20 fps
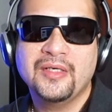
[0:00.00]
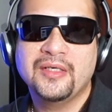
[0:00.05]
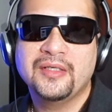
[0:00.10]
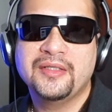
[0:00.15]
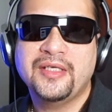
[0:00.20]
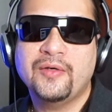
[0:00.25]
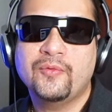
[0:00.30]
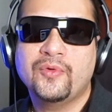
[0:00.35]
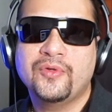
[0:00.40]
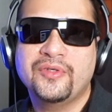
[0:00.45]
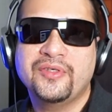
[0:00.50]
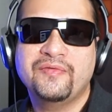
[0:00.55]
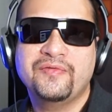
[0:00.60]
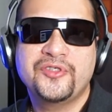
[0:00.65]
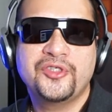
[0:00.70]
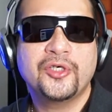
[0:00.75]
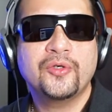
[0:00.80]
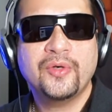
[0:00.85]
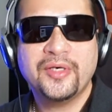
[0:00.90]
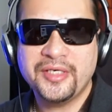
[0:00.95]
they won't
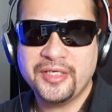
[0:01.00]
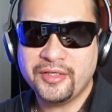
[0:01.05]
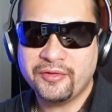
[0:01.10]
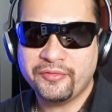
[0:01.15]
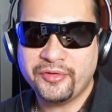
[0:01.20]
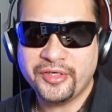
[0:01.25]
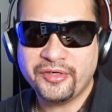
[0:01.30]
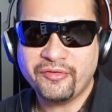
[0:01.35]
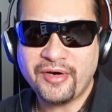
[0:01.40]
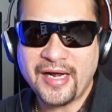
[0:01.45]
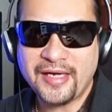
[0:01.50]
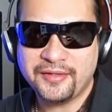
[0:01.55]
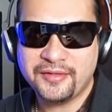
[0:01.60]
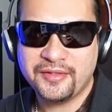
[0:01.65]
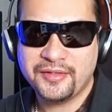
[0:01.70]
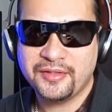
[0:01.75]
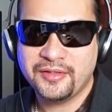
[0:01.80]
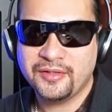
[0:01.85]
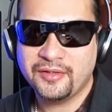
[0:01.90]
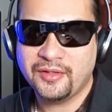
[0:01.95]
show any
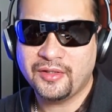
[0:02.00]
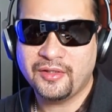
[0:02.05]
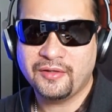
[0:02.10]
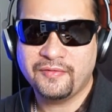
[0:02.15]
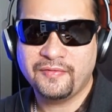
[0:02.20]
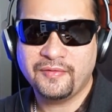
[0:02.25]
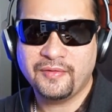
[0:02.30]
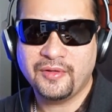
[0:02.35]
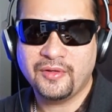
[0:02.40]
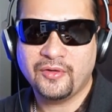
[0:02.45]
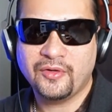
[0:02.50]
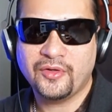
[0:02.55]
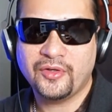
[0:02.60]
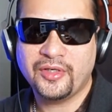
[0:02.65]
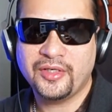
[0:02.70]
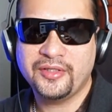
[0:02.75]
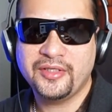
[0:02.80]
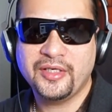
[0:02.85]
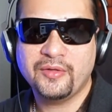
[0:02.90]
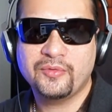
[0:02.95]
regret
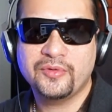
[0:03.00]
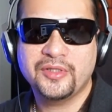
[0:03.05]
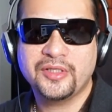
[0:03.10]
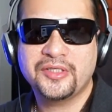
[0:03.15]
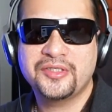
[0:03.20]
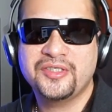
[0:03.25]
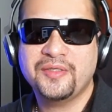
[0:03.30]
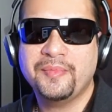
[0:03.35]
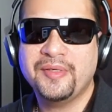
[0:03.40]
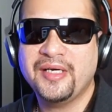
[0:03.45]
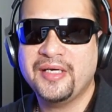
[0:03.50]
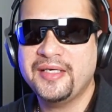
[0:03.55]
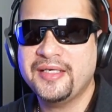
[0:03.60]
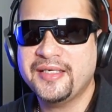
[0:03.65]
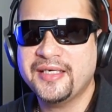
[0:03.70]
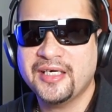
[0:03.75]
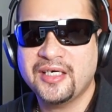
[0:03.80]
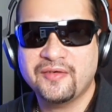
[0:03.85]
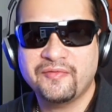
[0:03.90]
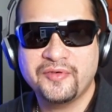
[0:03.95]
or they won't exhibit any
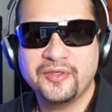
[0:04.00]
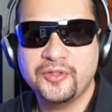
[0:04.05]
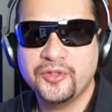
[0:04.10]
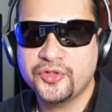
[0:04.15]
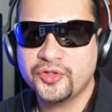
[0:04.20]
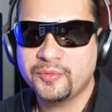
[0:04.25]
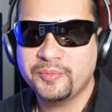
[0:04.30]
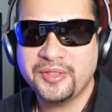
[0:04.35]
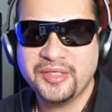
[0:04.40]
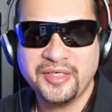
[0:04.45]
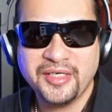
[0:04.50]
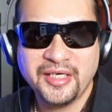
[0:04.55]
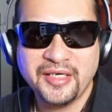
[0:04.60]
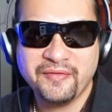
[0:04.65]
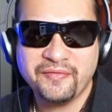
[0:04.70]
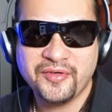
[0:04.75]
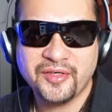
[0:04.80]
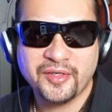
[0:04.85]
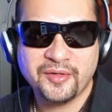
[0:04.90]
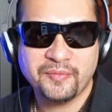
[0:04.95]
kind of unusual
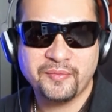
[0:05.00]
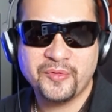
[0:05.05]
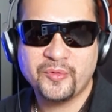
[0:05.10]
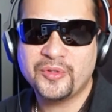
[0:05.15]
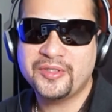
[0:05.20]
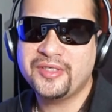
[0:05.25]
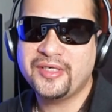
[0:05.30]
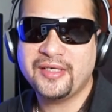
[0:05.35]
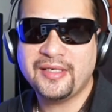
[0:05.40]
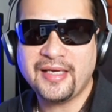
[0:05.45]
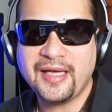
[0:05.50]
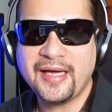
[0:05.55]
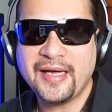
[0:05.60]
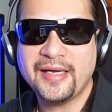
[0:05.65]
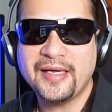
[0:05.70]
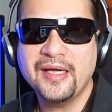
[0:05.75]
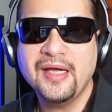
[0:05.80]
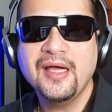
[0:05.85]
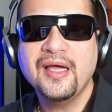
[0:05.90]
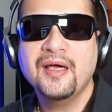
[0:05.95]
behavior when they
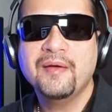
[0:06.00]
lie,